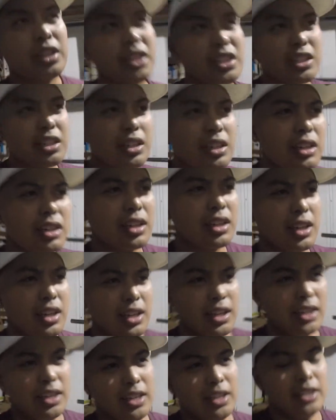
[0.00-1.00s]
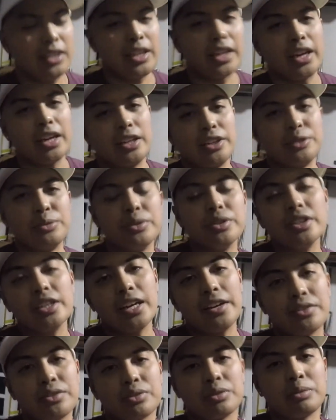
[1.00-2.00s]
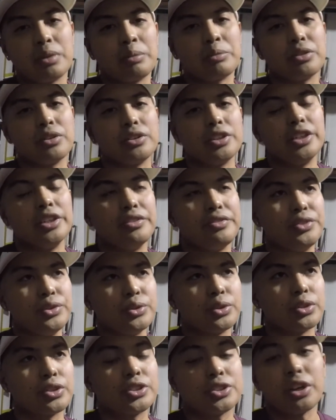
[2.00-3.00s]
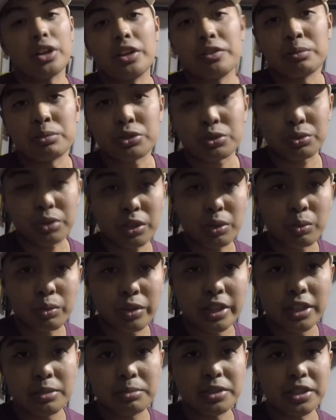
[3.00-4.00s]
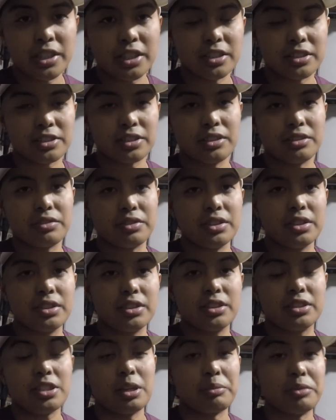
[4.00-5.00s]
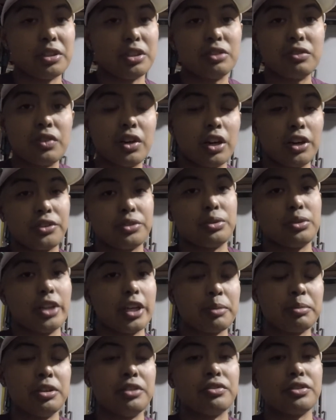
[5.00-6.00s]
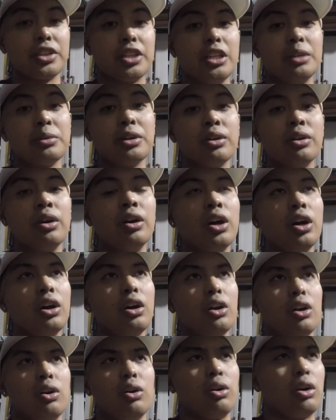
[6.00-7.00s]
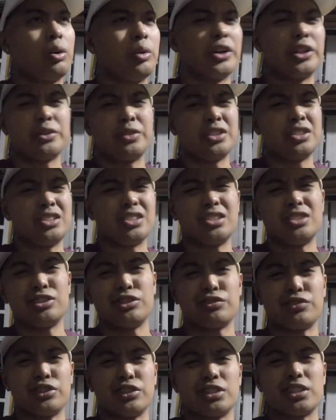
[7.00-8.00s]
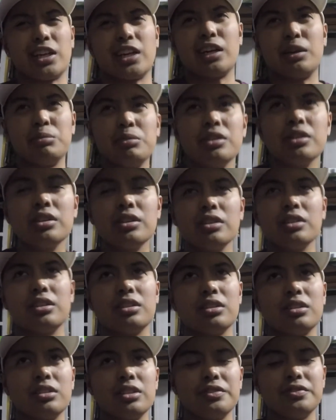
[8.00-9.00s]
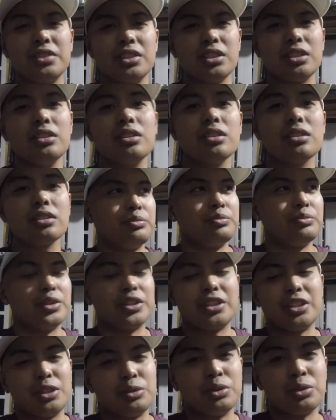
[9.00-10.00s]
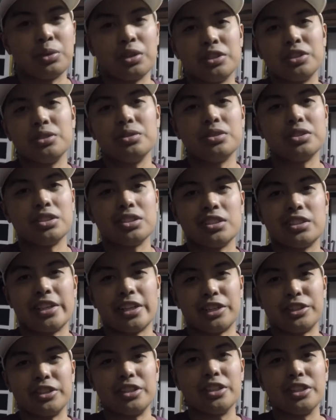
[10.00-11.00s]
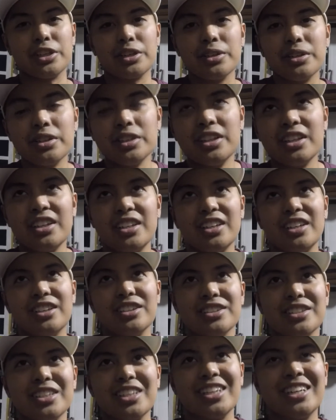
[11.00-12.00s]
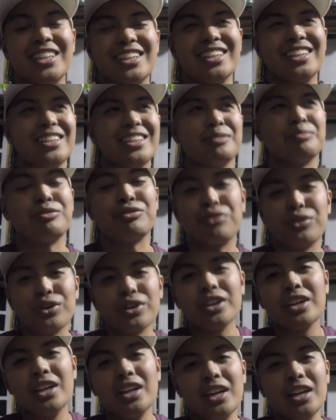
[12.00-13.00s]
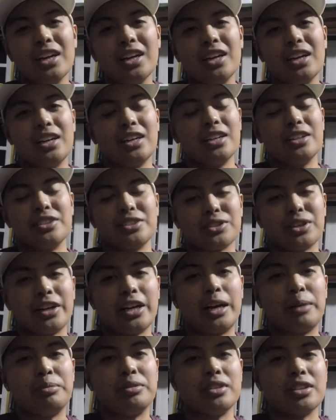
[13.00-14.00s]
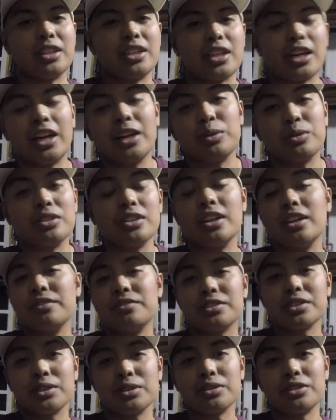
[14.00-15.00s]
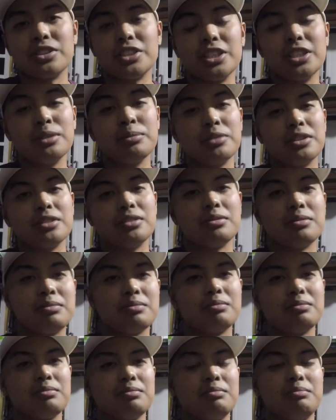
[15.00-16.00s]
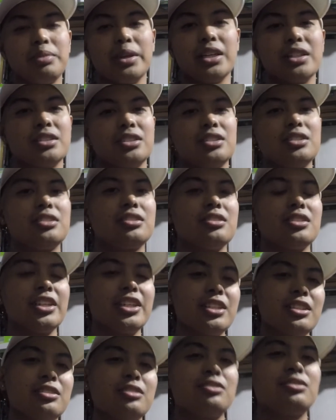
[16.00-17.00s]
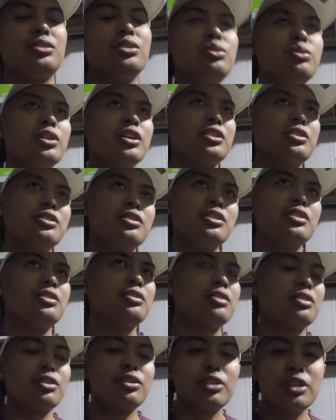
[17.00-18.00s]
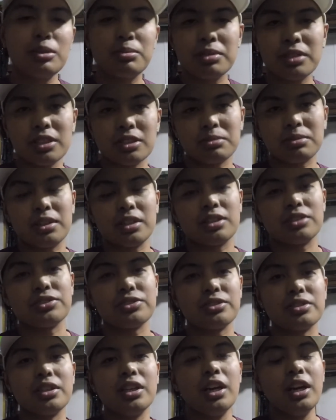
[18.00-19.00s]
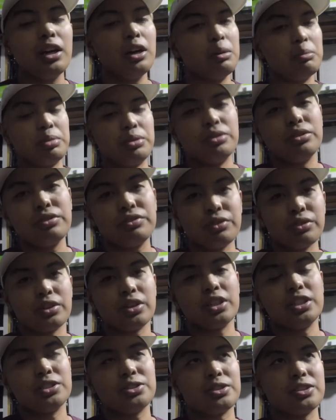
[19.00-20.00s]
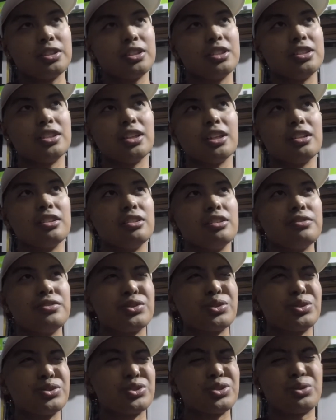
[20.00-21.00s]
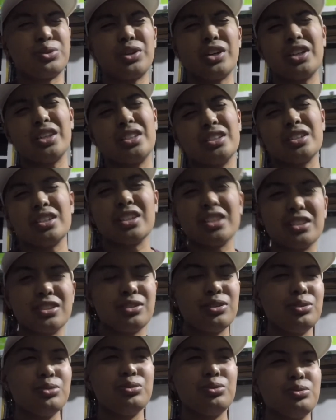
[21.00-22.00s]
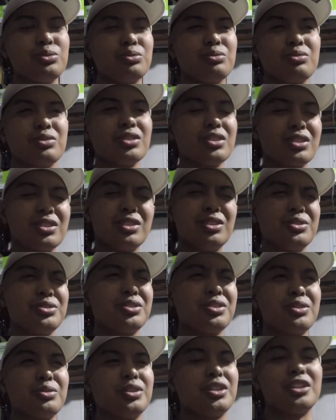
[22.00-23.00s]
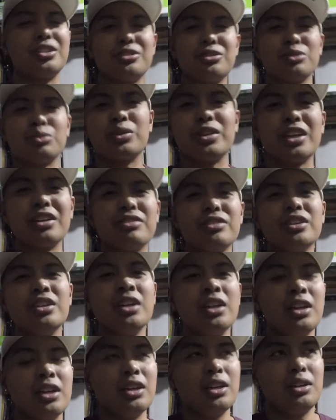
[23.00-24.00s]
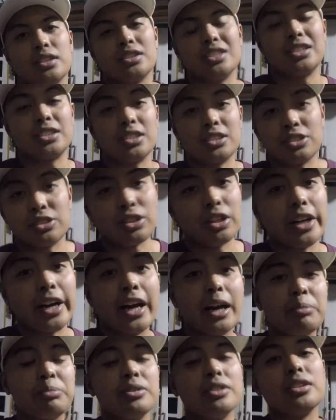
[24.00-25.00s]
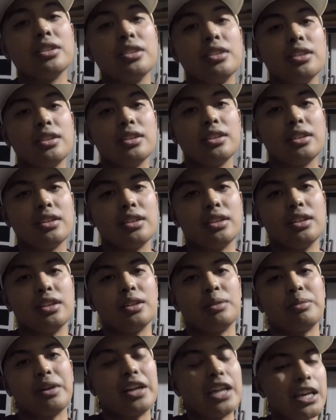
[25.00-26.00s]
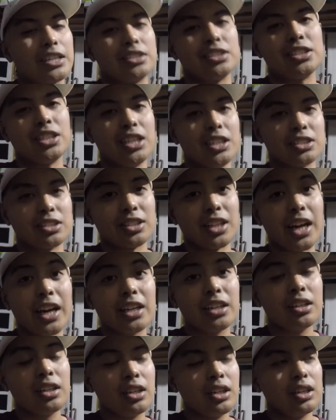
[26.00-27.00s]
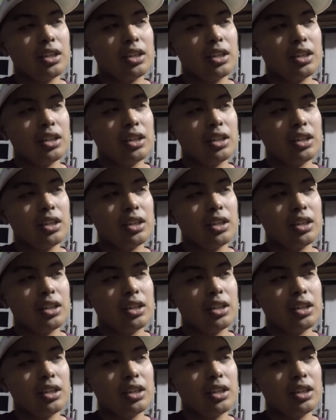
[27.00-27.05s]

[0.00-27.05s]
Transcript: thing that you really have to remember if you are starting from square one because of something you've gone through, like me for chemo, or whether it's just your first time lifting, one thing you really want to do is just check your ego. Only before this all happened, like, I would love to go to the gym and bench like 230 plus pounds, or pull 400 on a deadlift, or squat like close to 300 or whatever. Since this has all happened, I'd have to change a lot,